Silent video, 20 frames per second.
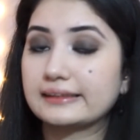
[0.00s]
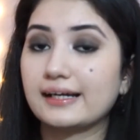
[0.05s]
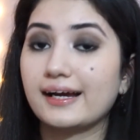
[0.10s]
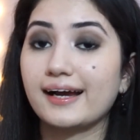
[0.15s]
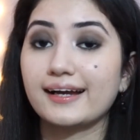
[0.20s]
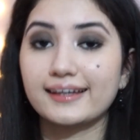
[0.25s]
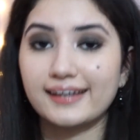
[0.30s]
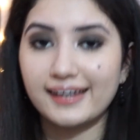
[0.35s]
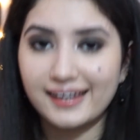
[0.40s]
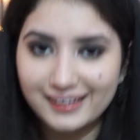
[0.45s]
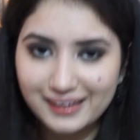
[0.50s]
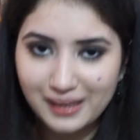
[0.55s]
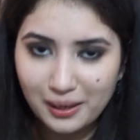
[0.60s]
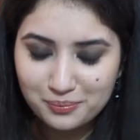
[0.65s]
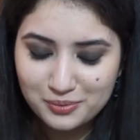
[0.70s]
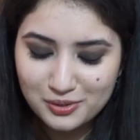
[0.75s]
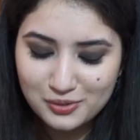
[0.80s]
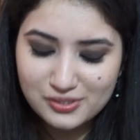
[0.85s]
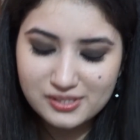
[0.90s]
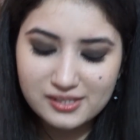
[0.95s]
again I'm
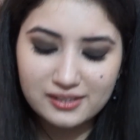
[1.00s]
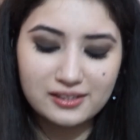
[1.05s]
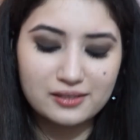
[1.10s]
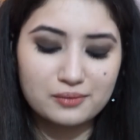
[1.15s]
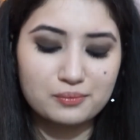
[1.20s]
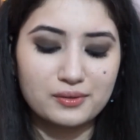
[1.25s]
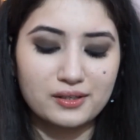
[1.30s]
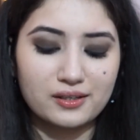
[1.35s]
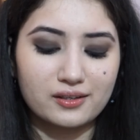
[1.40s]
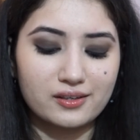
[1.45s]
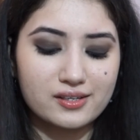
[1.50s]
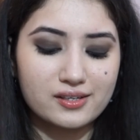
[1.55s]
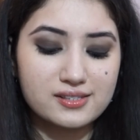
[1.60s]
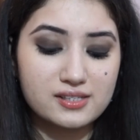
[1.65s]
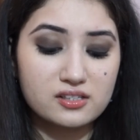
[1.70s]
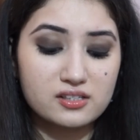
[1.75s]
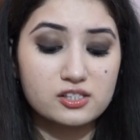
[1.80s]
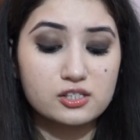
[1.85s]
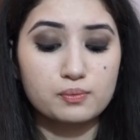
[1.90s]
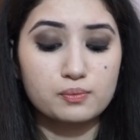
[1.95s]
using it because
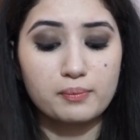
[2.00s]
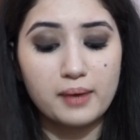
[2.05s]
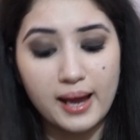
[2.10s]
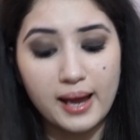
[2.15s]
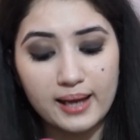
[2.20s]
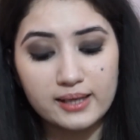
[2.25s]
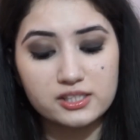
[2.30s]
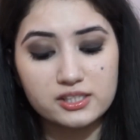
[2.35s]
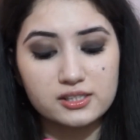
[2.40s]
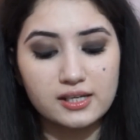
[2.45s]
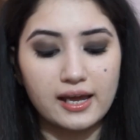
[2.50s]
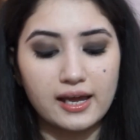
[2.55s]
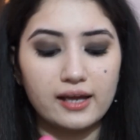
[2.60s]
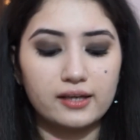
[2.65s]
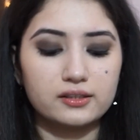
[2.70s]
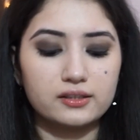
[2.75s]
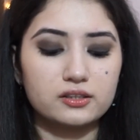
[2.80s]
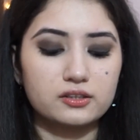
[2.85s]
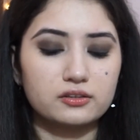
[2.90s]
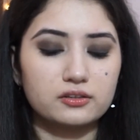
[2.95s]
it's matte,
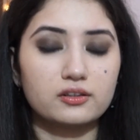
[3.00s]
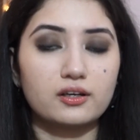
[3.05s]
and